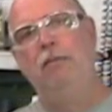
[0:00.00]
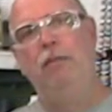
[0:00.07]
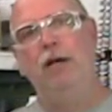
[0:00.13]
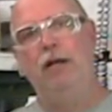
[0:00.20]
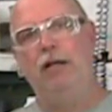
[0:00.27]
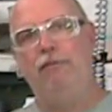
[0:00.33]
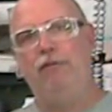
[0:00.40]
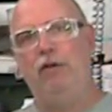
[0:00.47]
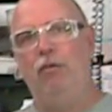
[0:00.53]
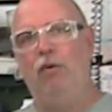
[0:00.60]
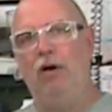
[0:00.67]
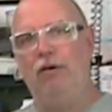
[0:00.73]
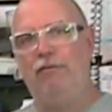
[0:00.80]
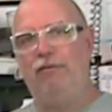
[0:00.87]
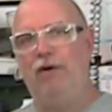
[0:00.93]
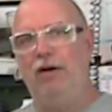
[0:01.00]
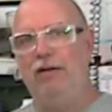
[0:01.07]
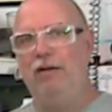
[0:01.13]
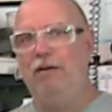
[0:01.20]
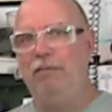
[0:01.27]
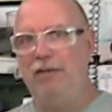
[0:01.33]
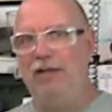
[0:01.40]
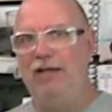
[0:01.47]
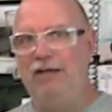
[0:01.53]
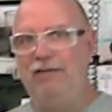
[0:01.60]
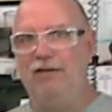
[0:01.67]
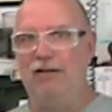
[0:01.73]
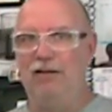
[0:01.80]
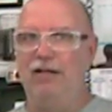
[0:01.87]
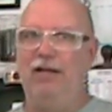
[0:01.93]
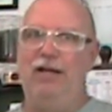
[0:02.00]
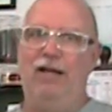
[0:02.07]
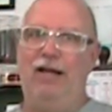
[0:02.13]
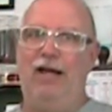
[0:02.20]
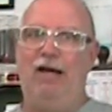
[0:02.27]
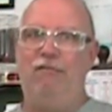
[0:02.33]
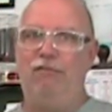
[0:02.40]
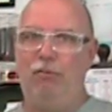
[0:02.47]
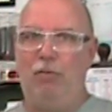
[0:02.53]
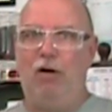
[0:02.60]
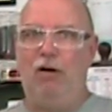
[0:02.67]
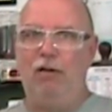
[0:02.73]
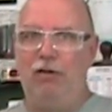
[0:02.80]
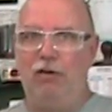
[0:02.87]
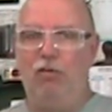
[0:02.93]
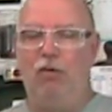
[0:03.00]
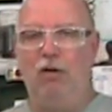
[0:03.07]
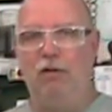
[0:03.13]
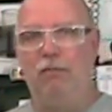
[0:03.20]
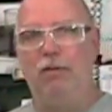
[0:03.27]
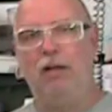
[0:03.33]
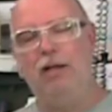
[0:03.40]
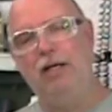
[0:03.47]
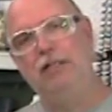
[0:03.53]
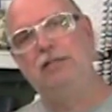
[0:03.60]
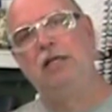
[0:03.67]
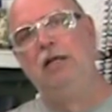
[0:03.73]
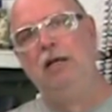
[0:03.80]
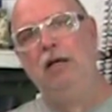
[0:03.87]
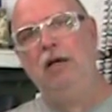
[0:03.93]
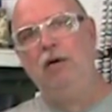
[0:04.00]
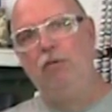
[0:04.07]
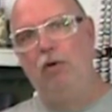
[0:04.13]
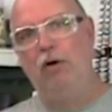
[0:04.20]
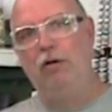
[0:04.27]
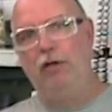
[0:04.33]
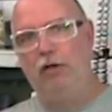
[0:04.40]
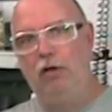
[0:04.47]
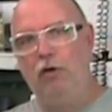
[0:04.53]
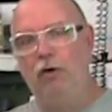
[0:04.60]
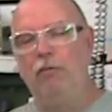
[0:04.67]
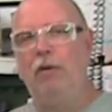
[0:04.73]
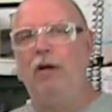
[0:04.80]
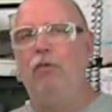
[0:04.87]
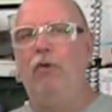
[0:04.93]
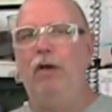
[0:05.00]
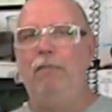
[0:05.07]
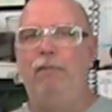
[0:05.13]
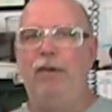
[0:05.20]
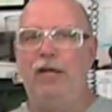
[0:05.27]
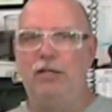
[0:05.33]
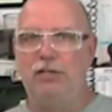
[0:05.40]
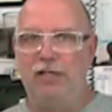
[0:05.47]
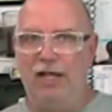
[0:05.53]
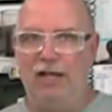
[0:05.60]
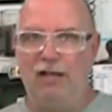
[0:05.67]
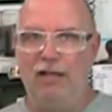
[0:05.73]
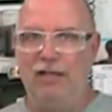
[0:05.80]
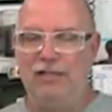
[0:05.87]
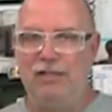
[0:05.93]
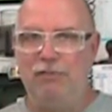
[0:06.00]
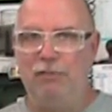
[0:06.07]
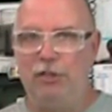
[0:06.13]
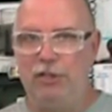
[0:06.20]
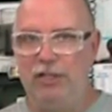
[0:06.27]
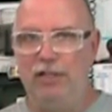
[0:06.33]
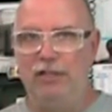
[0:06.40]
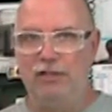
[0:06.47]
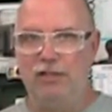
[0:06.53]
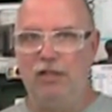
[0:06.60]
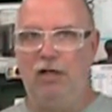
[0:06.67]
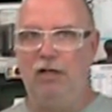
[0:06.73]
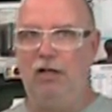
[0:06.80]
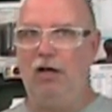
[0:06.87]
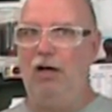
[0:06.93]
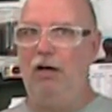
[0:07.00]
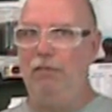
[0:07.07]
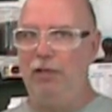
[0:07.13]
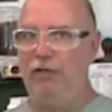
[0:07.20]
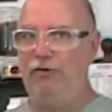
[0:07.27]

But if you want to find them easily and have them all in one place, well, you go to my webpage, thatlazymachinist.com.